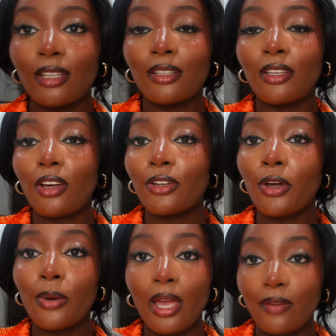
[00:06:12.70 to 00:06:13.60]
Y'all know
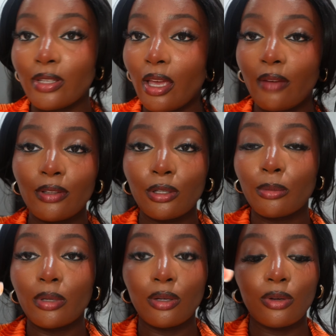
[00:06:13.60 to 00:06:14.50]
we have to have a little
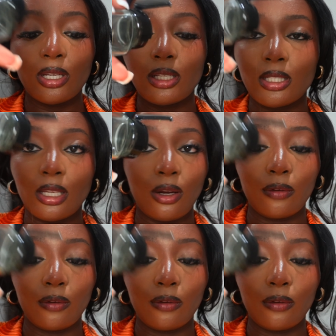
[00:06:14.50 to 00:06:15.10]
bit of greens in our